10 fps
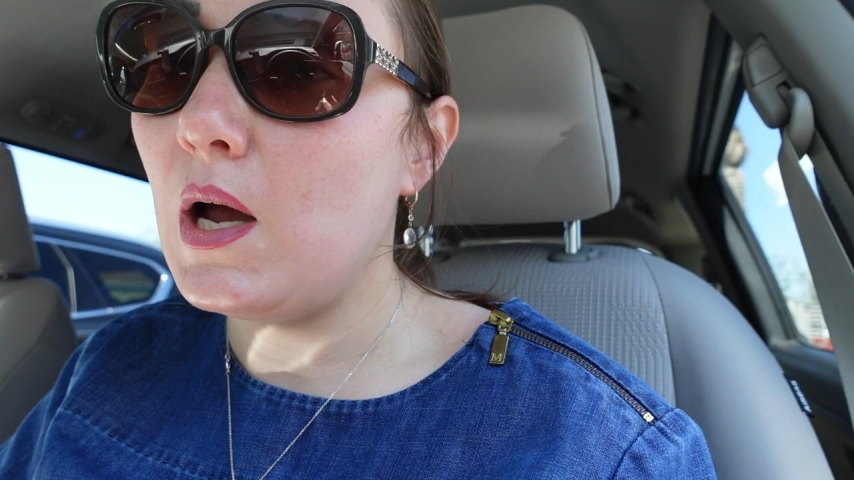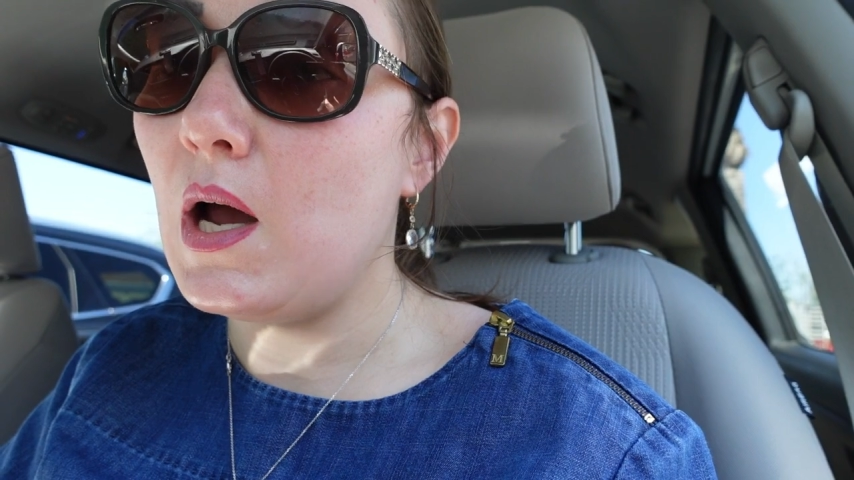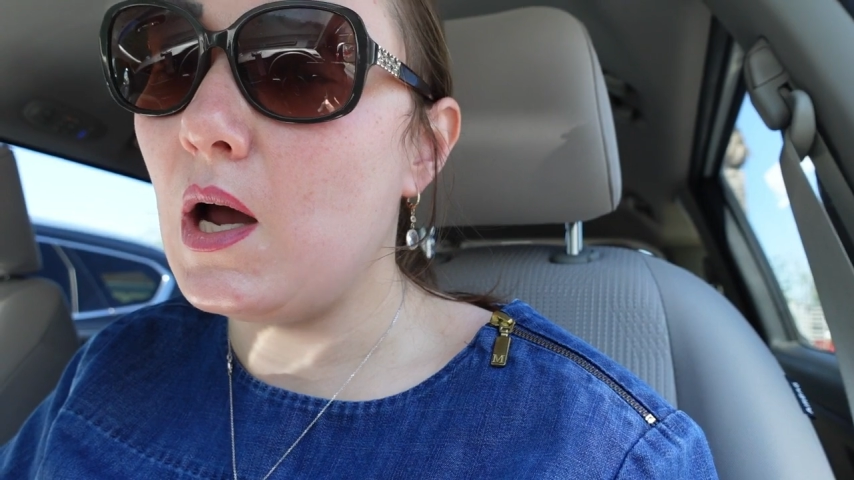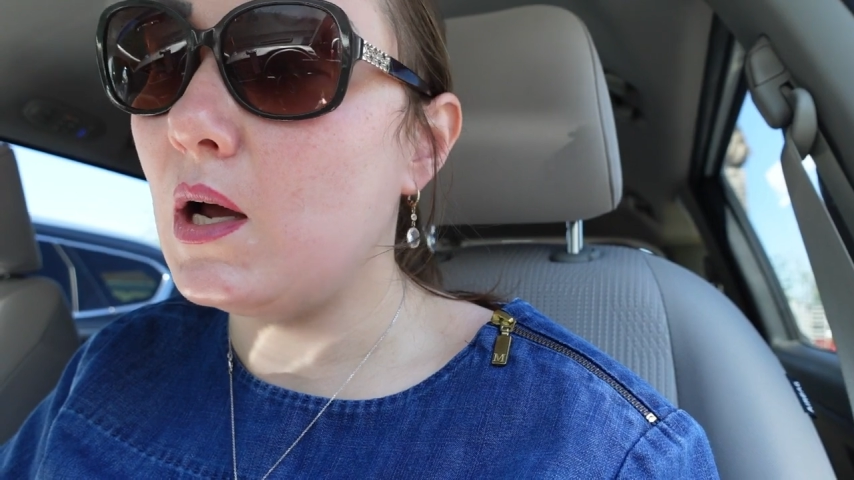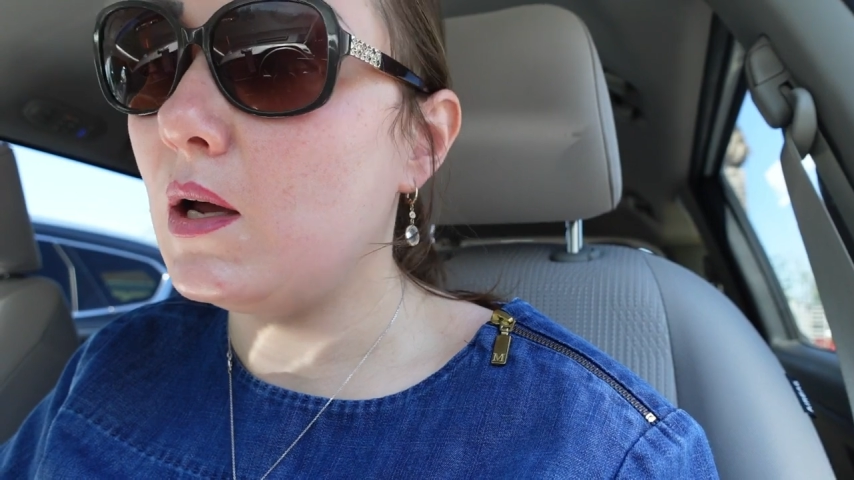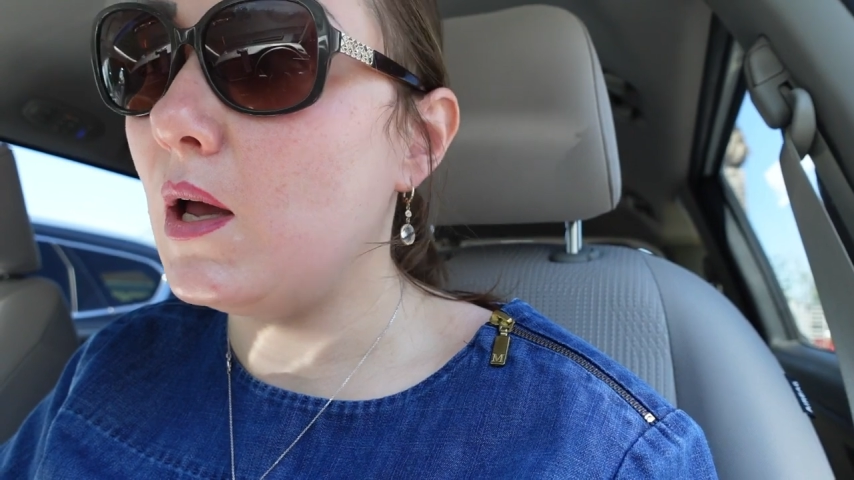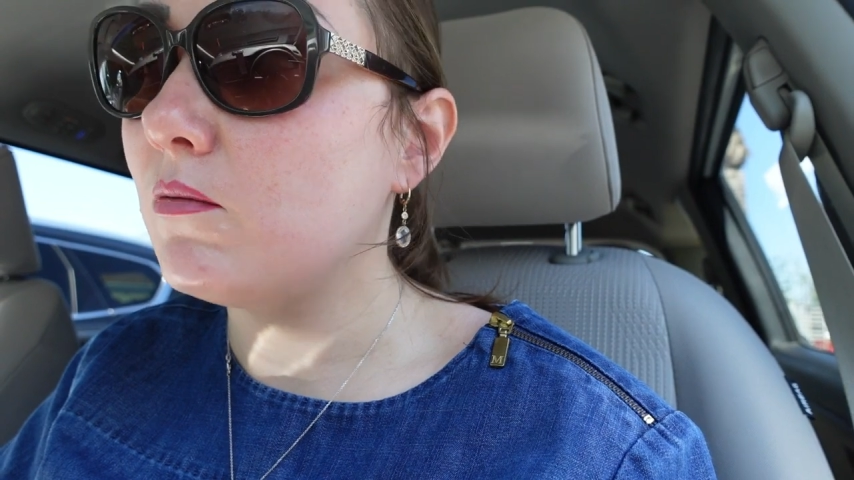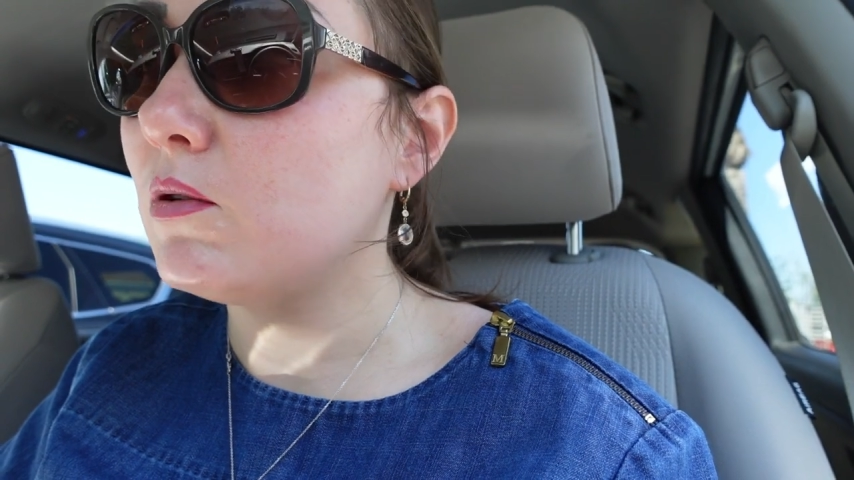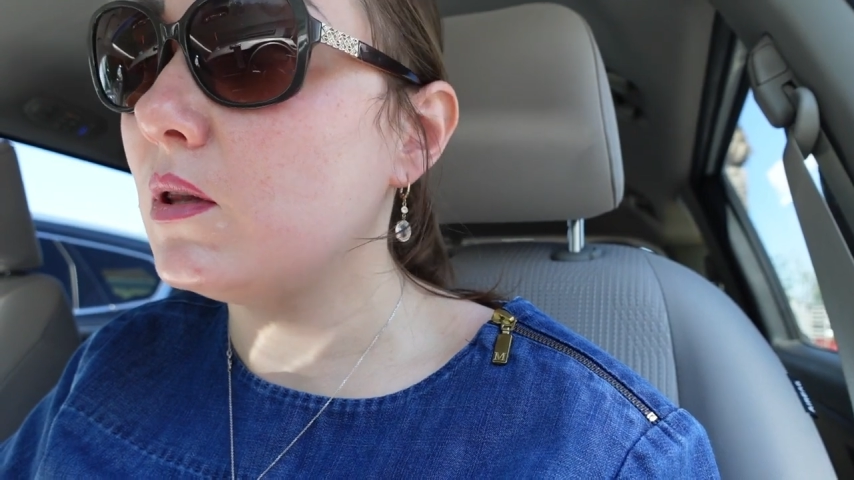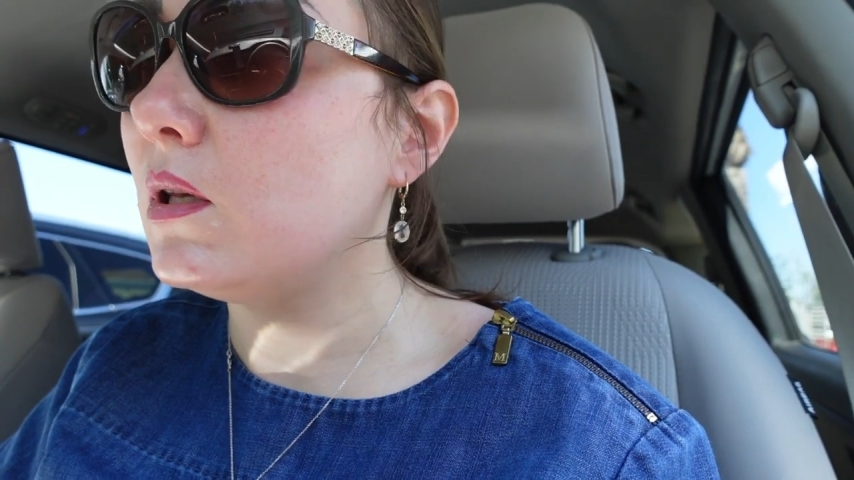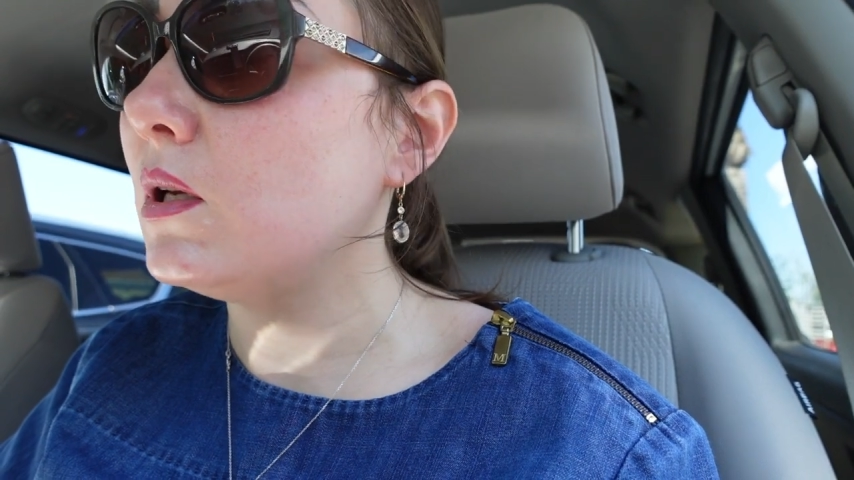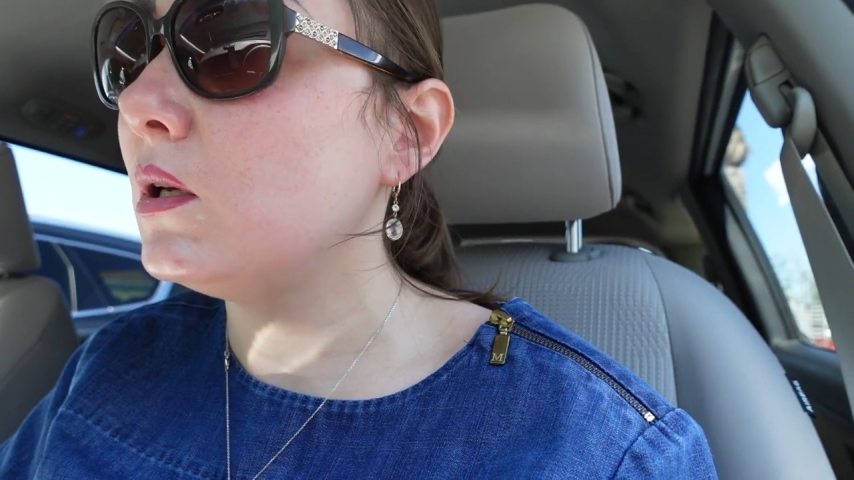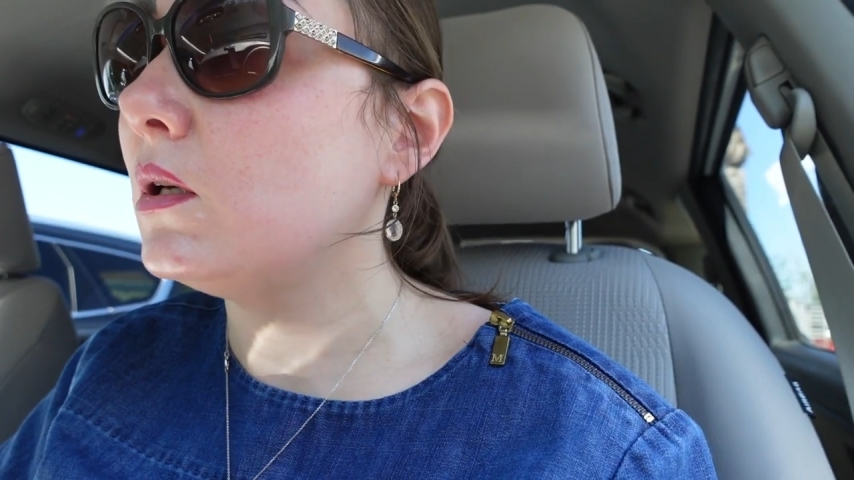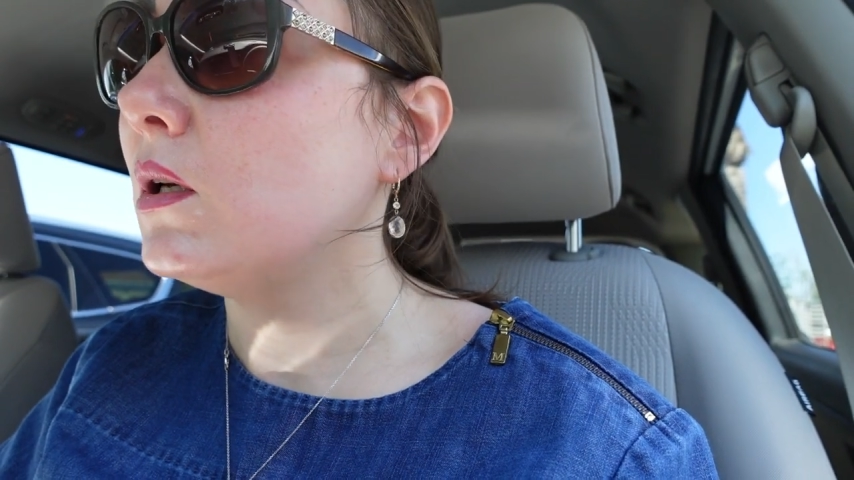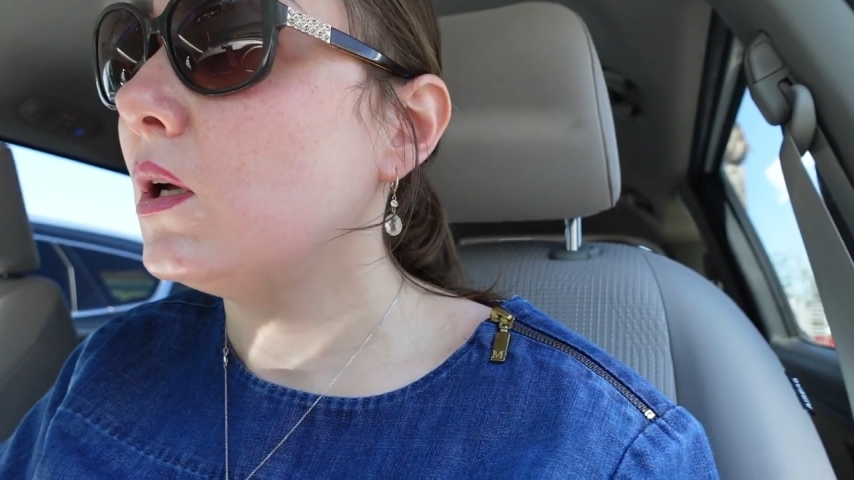uh,
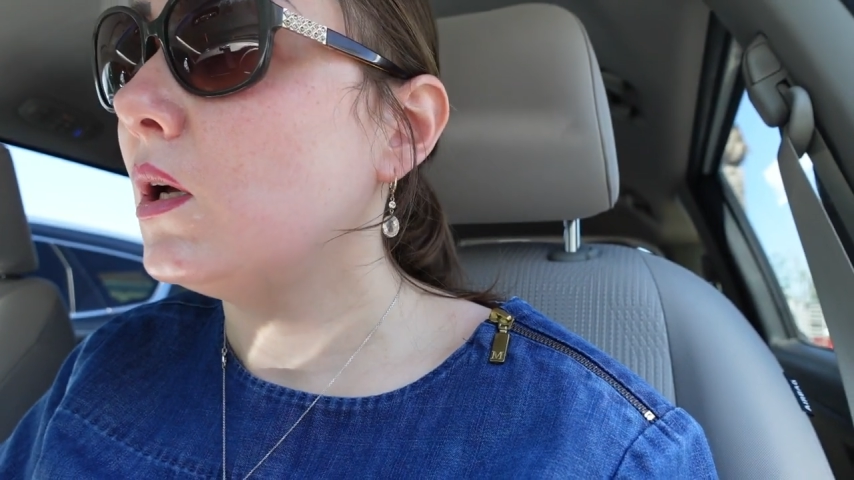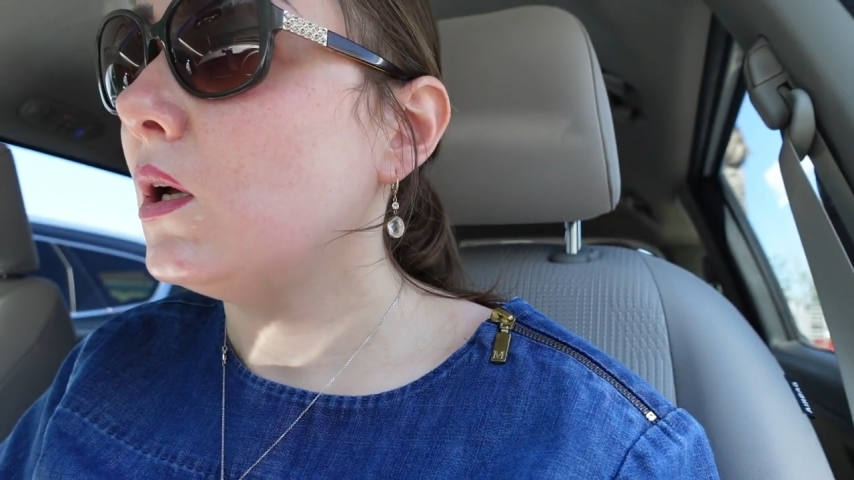everything